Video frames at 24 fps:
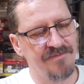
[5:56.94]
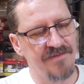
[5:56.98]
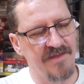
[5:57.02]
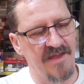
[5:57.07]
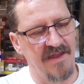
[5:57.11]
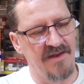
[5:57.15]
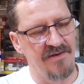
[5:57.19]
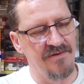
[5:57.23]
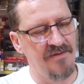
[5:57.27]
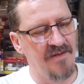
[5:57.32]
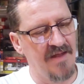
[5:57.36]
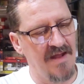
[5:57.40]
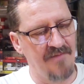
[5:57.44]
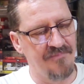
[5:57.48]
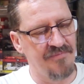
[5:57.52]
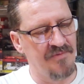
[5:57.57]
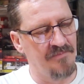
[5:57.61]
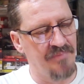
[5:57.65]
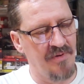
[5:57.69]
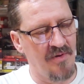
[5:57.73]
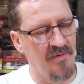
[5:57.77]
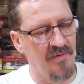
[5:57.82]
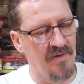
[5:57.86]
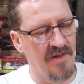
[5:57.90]
and you have to
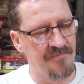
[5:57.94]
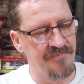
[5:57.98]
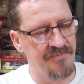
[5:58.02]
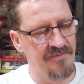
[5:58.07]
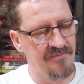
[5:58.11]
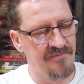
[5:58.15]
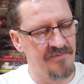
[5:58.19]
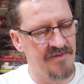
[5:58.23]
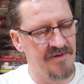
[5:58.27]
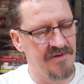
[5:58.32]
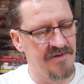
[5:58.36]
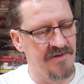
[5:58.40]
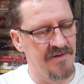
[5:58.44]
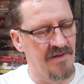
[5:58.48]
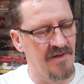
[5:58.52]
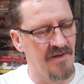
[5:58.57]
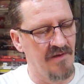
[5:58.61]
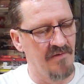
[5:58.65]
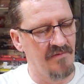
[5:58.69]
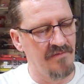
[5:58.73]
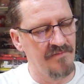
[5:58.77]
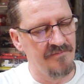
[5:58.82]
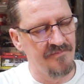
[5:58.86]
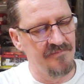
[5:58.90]
pull up the
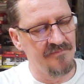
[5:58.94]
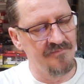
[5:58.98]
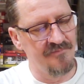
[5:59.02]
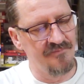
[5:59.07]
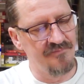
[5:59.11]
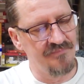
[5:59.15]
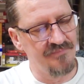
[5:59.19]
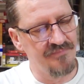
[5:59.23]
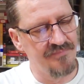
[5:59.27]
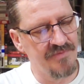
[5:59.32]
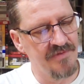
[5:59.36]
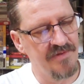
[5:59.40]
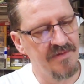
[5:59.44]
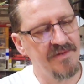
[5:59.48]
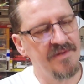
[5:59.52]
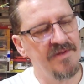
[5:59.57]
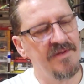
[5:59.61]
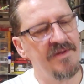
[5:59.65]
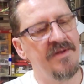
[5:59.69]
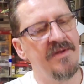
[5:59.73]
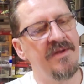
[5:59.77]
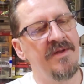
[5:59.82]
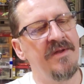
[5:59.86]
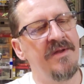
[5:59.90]
video.
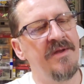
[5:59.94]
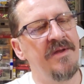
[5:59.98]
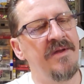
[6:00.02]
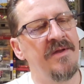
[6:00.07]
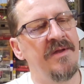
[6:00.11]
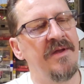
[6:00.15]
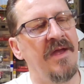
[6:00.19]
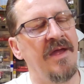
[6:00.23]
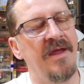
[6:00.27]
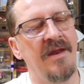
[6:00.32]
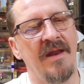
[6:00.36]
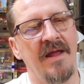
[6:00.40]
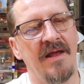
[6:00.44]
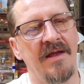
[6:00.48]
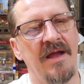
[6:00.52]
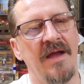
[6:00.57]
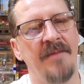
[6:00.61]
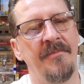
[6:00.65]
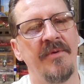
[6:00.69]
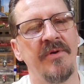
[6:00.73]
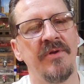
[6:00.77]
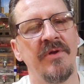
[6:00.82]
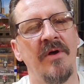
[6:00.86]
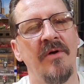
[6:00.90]
And like
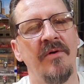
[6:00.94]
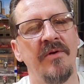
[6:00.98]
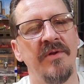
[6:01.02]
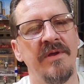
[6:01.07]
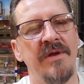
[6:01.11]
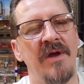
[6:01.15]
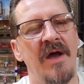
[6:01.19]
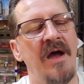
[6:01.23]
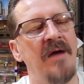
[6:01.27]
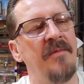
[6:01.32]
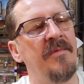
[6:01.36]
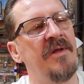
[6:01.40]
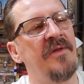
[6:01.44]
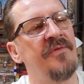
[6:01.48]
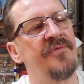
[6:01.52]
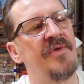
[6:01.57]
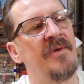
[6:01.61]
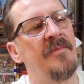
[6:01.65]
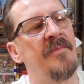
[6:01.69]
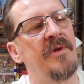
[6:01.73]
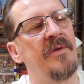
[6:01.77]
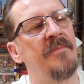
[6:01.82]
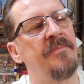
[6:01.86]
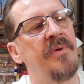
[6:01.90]
I'm gonna go to comments,
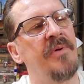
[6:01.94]
I'm gonna